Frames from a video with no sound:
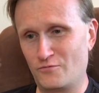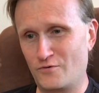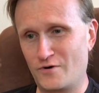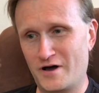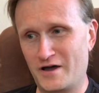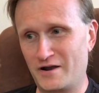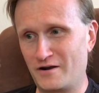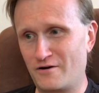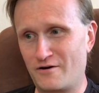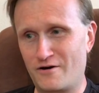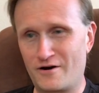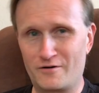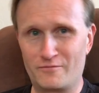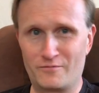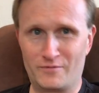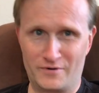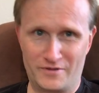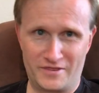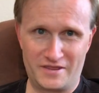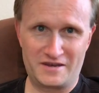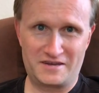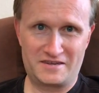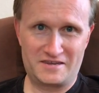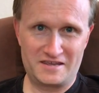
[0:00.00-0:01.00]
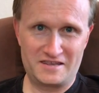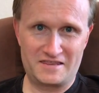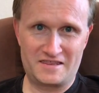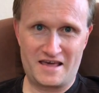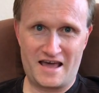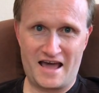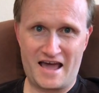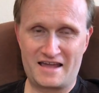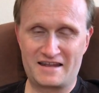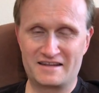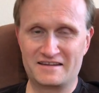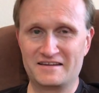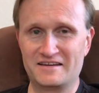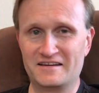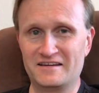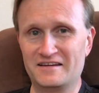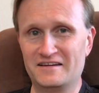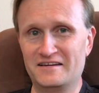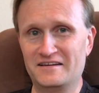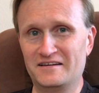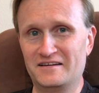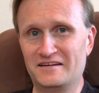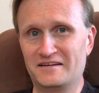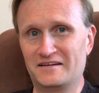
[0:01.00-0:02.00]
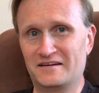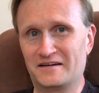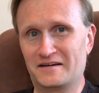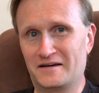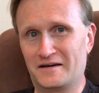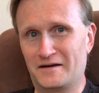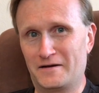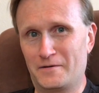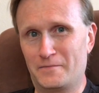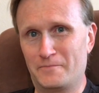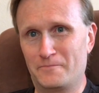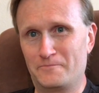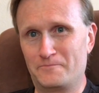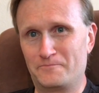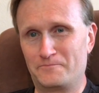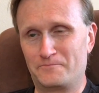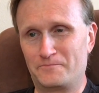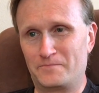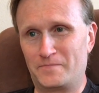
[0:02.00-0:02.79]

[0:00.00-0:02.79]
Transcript: want hardware that did that um,